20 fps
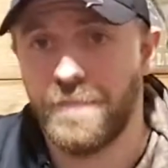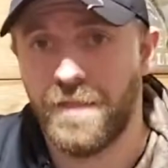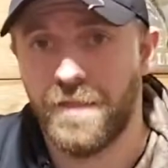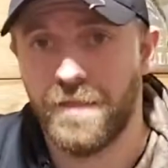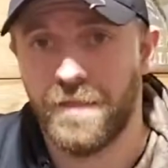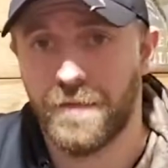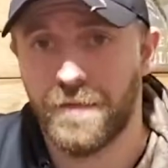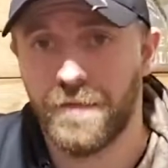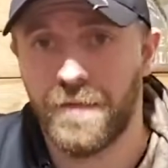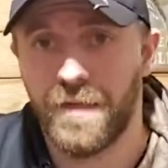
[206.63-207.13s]

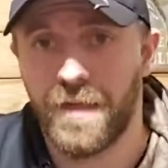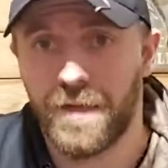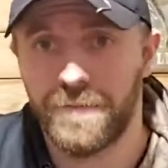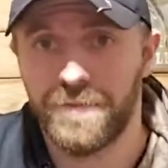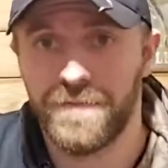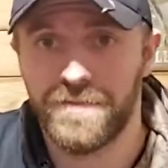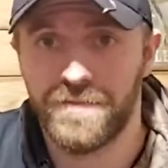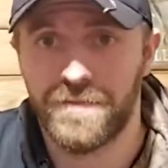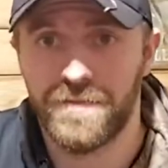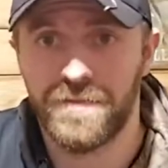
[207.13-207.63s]
you know,
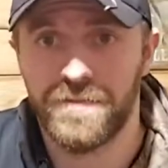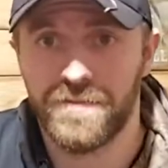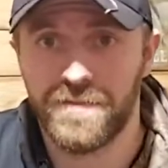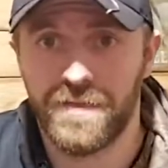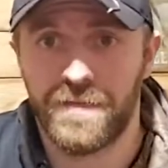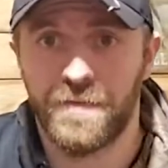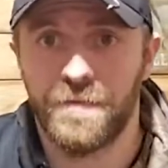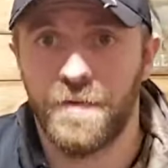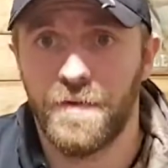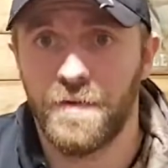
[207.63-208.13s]
obviously
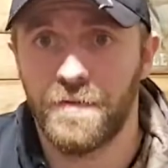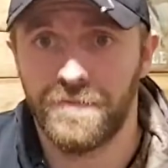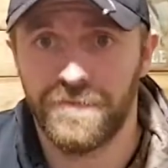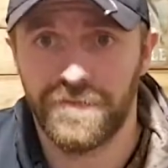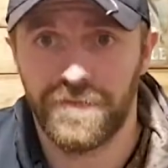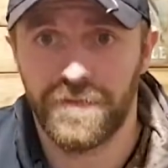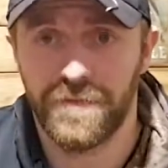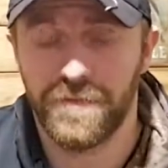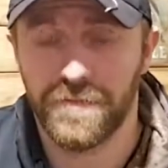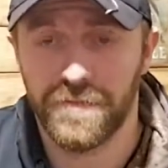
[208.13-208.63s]
stick around
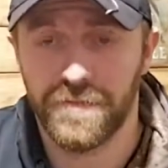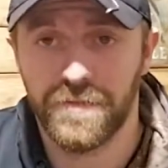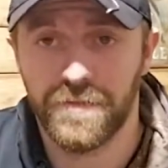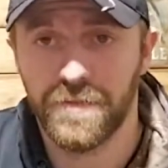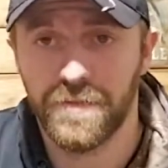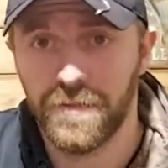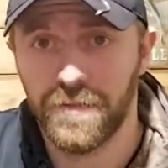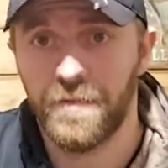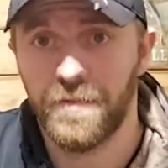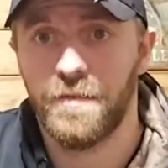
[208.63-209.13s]
for
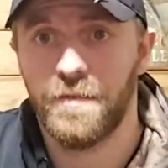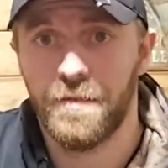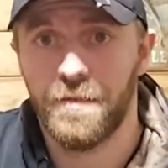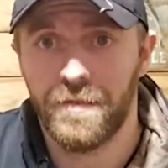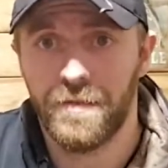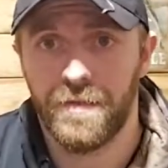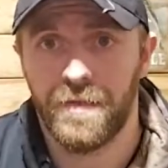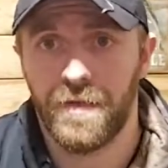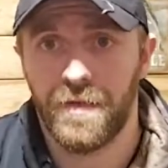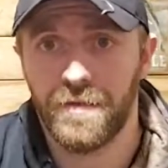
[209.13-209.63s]

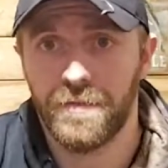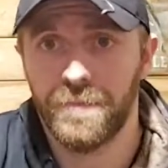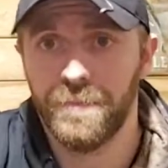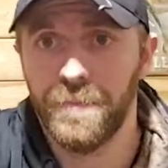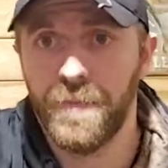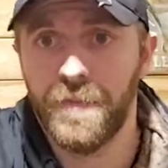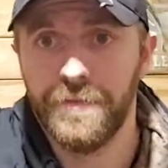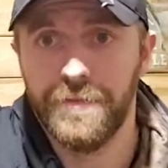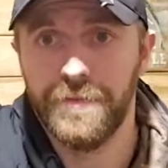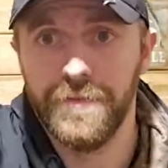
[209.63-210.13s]
another
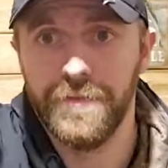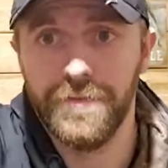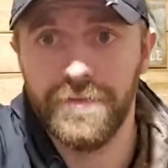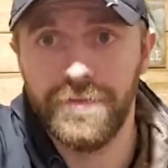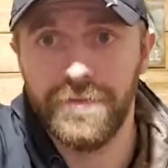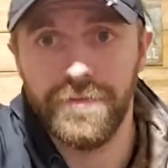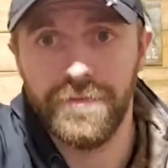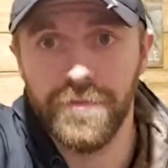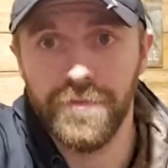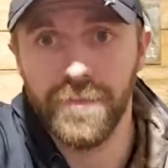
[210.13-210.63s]
month or
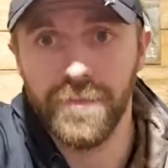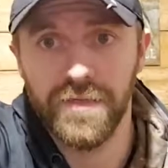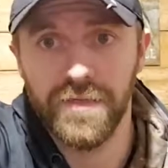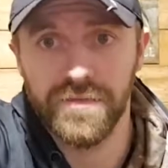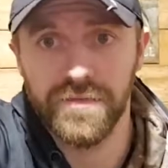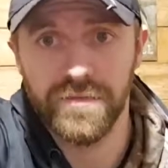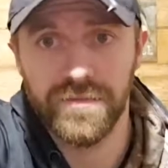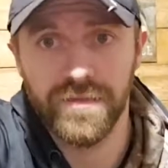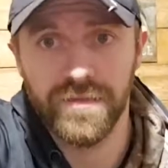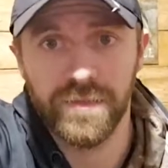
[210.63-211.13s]
2
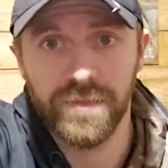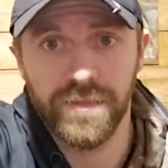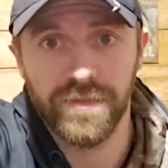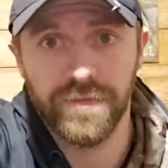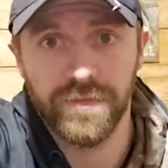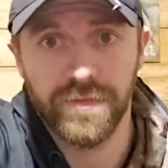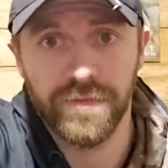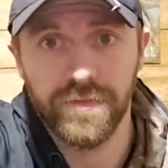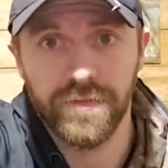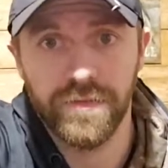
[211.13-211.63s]
months or
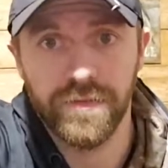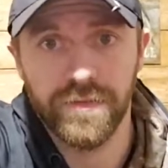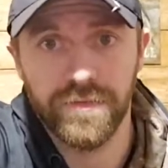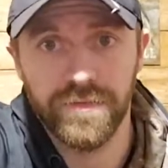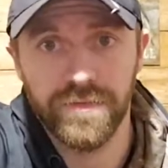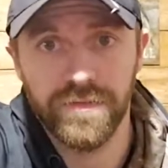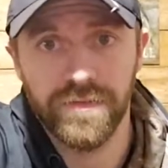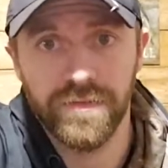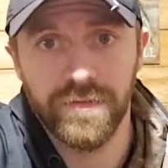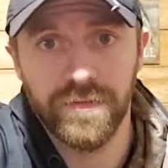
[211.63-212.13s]
something, who
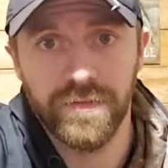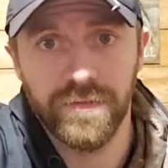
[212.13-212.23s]
knows.